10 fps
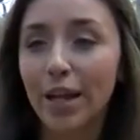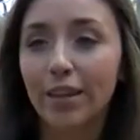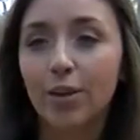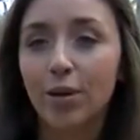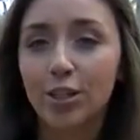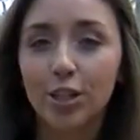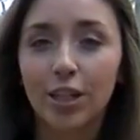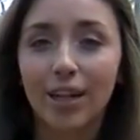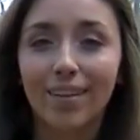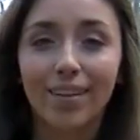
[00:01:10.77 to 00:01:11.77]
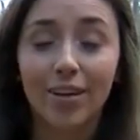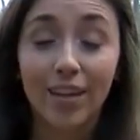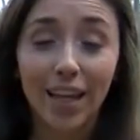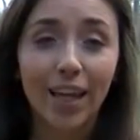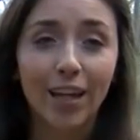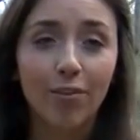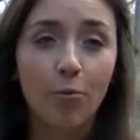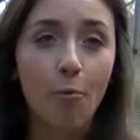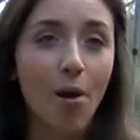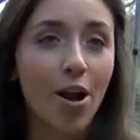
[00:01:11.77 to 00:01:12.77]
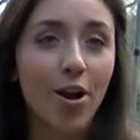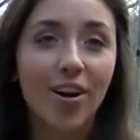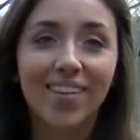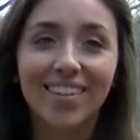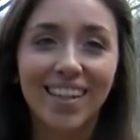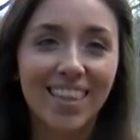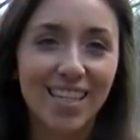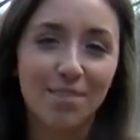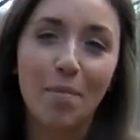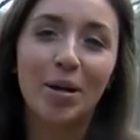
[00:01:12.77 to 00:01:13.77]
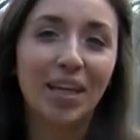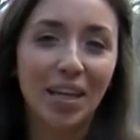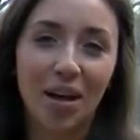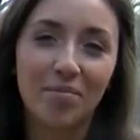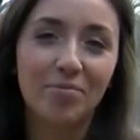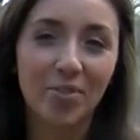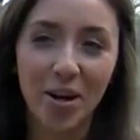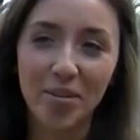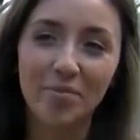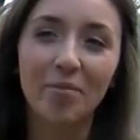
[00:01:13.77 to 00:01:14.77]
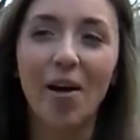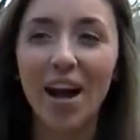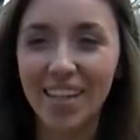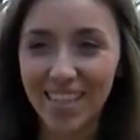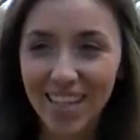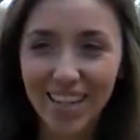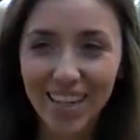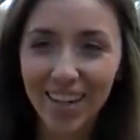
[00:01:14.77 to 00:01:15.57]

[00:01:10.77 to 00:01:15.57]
begged the question again, where did this monkey come from? Why is he